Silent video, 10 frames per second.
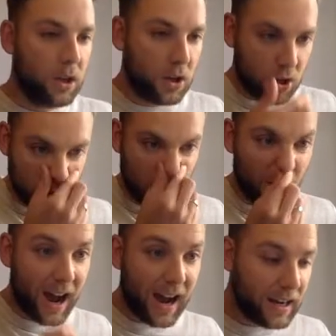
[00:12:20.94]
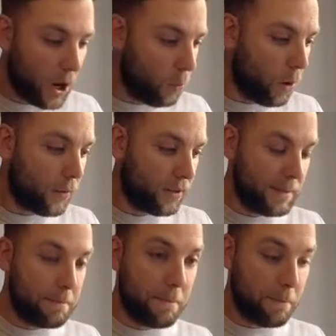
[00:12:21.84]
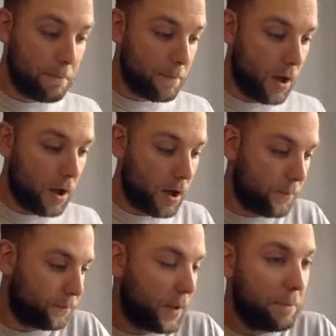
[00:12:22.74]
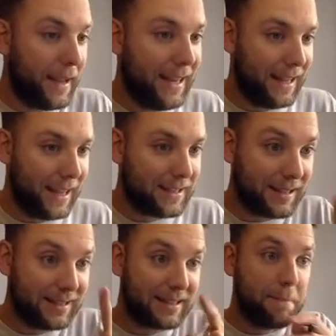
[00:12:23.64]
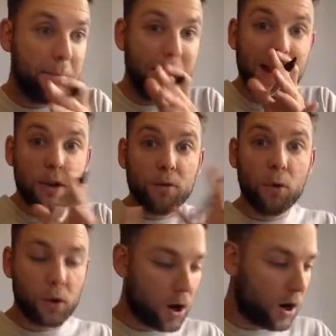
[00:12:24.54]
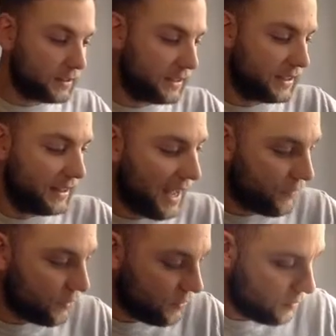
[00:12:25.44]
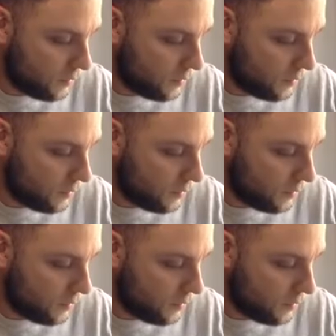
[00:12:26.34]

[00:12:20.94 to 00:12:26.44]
So if I know what the mean is, and it says the mean of all the cards is 11,